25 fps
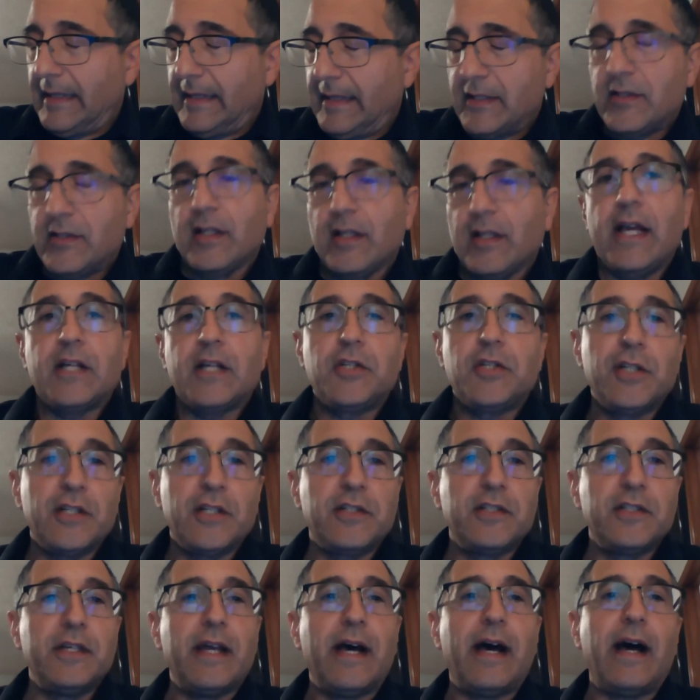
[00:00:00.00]
This election
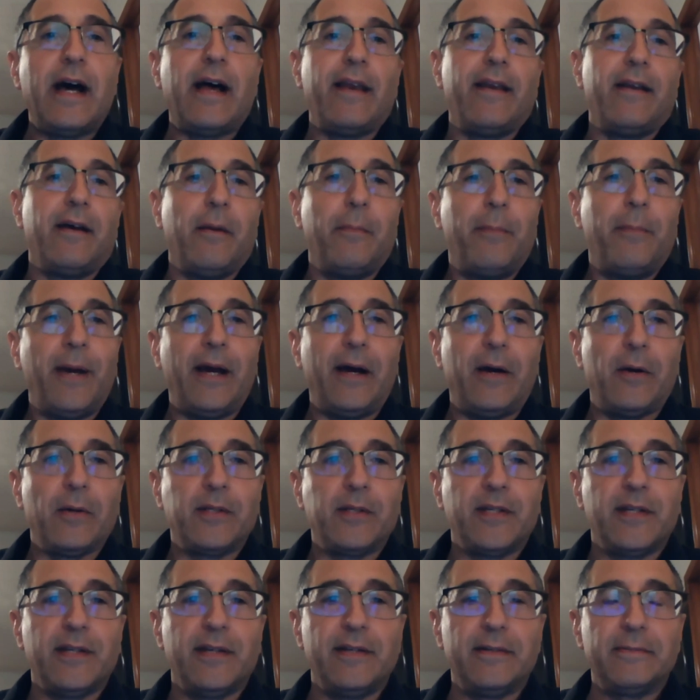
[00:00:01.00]
is not
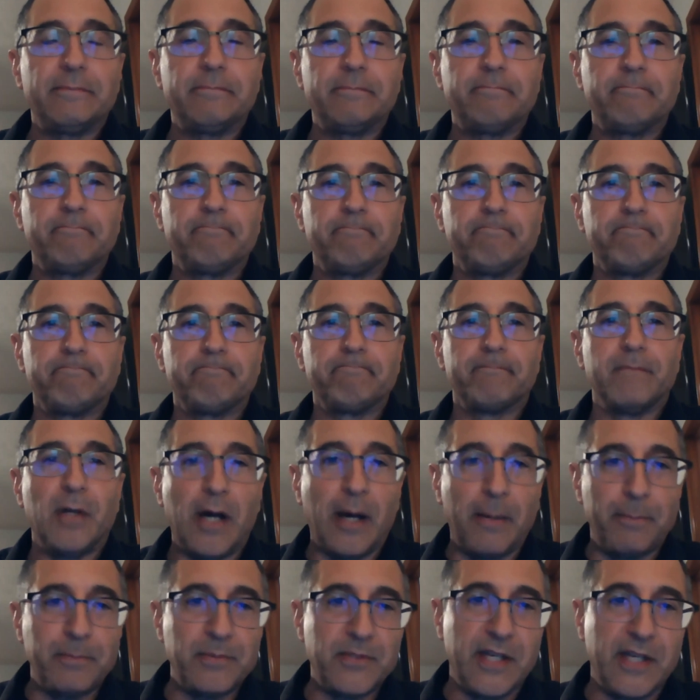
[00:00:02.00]
about
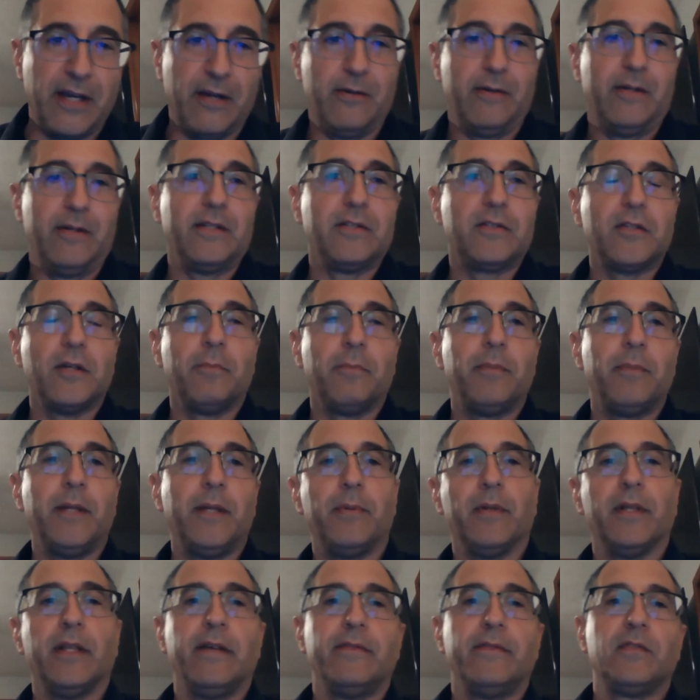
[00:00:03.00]
Uptown, as some
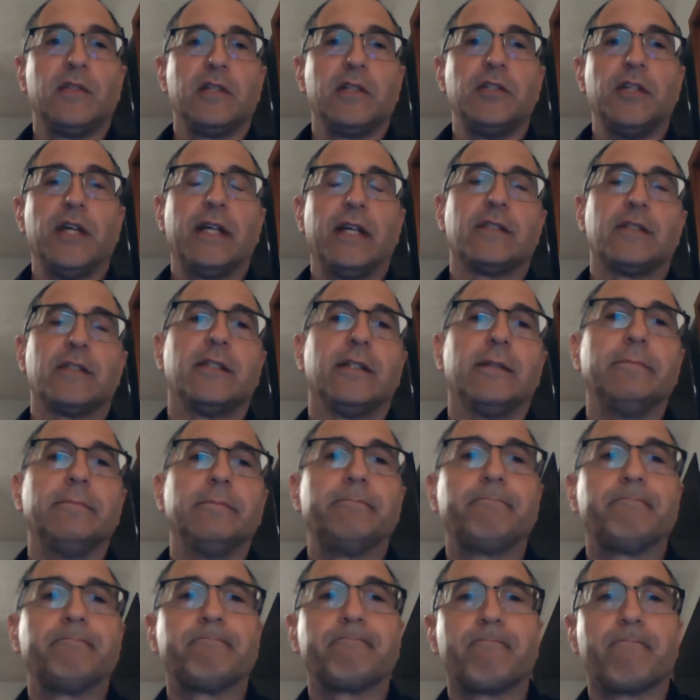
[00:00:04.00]
people have suggested.
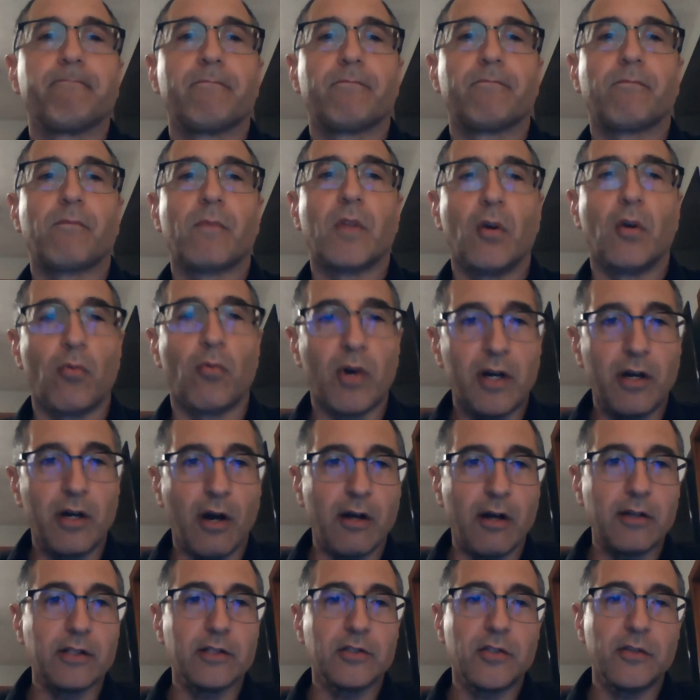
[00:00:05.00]

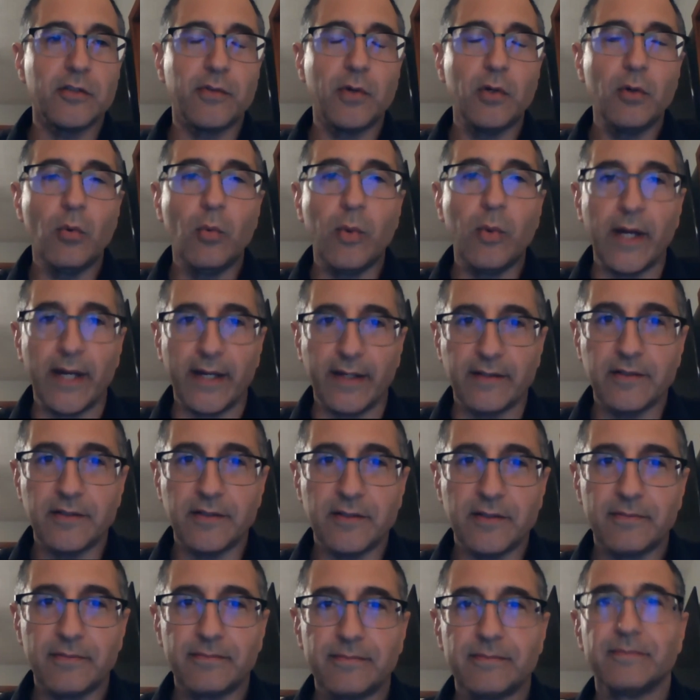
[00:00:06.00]
Regardless of who
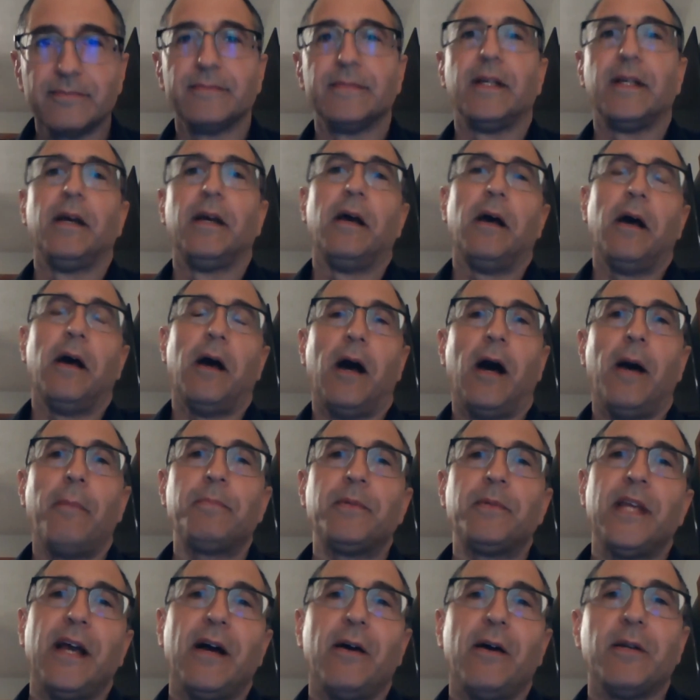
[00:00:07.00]
wins,
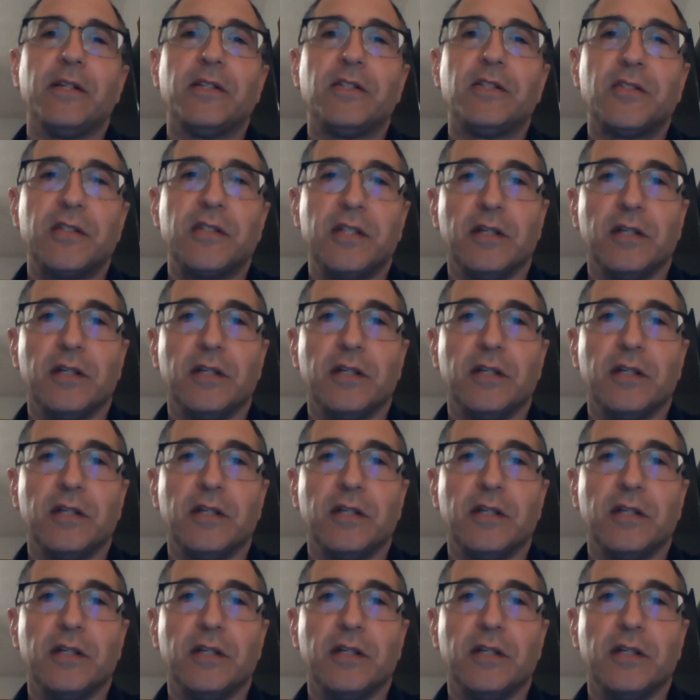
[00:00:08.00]
Uptown is